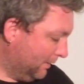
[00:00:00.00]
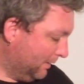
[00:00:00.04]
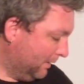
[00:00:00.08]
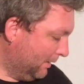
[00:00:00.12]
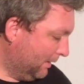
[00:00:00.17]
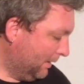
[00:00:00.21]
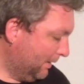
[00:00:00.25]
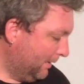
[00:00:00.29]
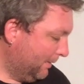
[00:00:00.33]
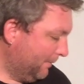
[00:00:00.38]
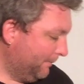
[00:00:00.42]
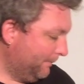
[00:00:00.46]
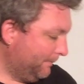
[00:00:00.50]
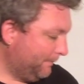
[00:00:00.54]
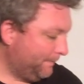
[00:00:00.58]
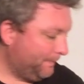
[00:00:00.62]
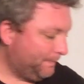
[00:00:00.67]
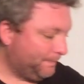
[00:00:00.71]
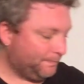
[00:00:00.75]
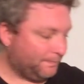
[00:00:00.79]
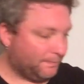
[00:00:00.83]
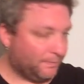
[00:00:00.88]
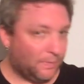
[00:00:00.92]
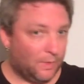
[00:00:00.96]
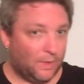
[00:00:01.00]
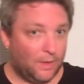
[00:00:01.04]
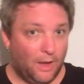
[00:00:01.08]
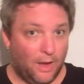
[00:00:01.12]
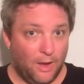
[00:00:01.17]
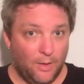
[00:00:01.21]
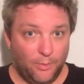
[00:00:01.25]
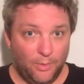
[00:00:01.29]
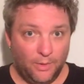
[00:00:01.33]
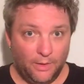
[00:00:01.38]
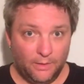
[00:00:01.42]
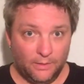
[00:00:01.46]
I
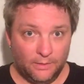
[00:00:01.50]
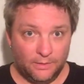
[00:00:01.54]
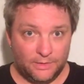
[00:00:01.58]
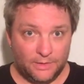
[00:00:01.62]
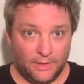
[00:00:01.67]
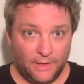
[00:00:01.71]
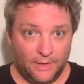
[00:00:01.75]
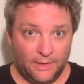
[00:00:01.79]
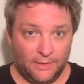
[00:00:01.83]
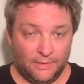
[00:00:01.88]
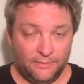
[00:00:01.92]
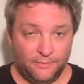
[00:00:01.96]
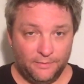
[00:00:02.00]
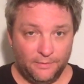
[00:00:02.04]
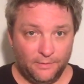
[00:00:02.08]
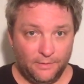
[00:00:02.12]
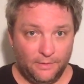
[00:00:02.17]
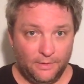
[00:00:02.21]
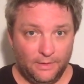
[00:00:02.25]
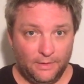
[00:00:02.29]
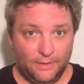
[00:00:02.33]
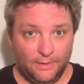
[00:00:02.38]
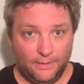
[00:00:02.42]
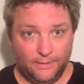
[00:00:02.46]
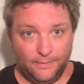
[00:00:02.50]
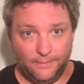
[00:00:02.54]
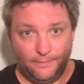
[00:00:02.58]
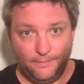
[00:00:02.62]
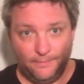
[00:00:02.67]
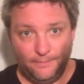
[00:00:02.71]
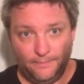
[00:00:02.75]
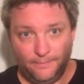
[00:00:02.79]
apologize for the